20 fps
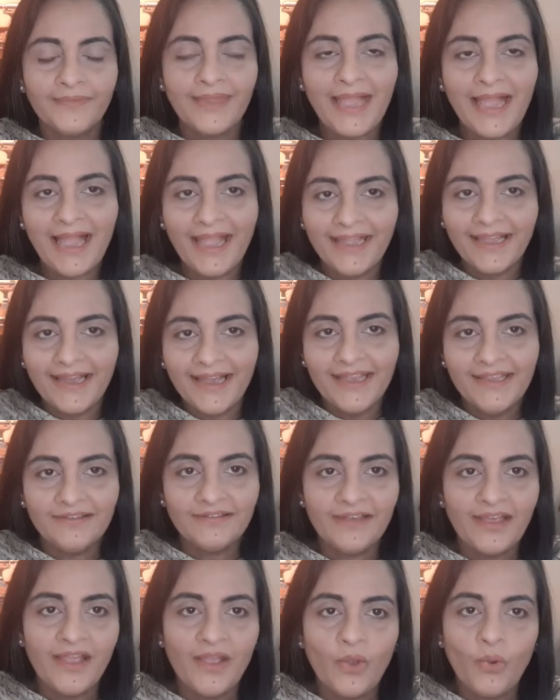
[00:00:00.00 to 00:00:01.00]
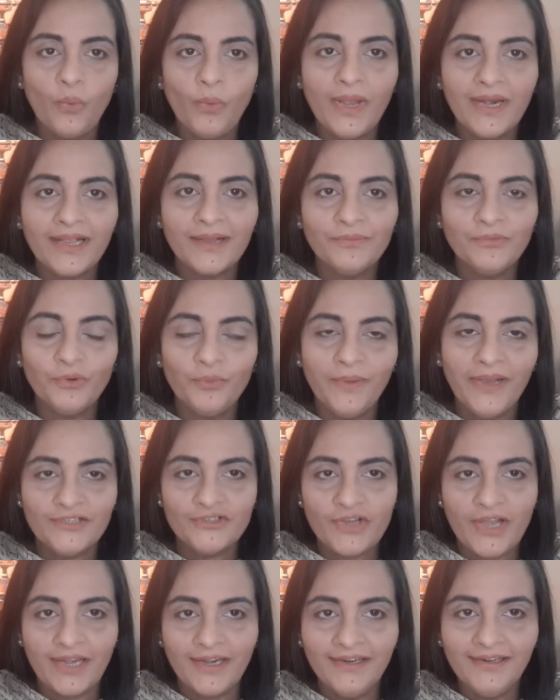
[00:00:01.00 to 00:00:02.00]
Hi guys, welcome to my
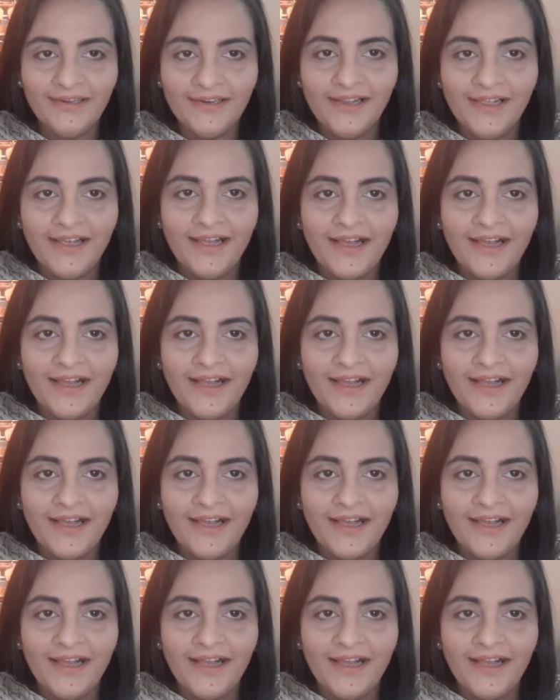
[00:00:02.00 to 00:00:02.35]
channel.